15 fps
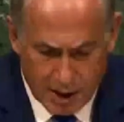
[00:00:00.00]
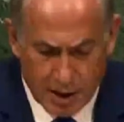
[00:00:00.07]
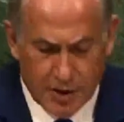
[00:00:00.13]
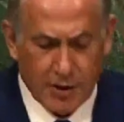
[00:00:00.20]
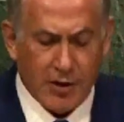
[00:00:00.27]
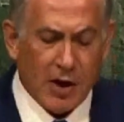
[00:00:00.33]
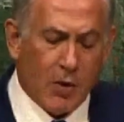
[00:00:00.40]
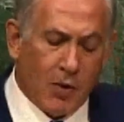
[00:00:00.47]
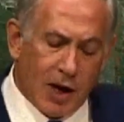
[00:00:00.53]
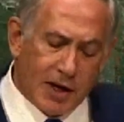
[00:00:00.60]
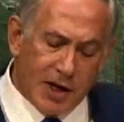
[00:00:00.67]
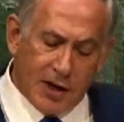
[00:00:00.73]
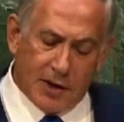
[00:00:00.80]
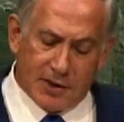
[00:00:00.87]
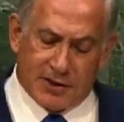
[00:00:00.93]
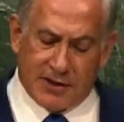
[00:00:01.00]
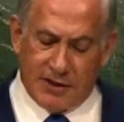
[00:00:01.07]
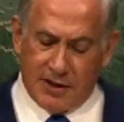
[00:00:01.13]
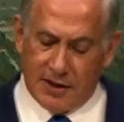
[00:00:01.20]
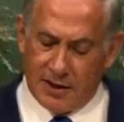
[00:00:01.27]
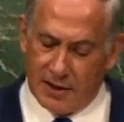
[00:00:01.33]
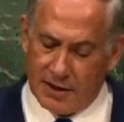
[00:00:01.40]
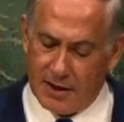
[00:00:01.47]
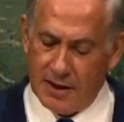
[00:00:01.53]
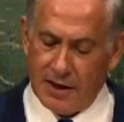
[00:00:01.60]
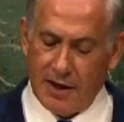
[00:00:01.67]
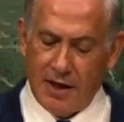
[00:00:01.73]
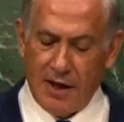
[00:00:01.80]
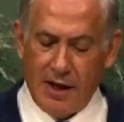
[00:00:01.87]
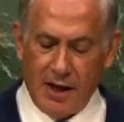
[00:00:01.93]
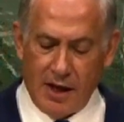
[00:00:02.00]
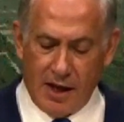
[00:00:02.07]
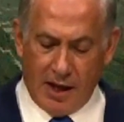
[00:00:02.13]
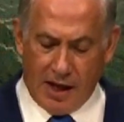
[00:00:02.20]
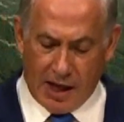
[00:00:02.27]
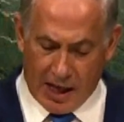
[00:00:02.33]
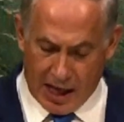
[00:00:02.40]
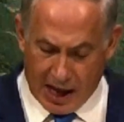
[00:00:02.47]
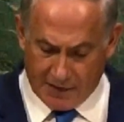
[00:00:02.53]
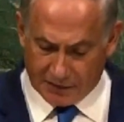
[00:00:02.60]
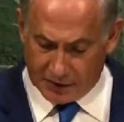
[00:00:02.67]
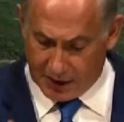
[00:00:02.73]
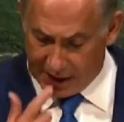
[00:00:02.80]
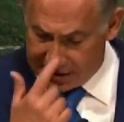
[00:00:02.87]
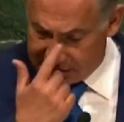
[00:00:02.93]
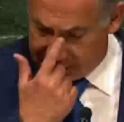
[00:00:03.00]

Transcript: 31 years after I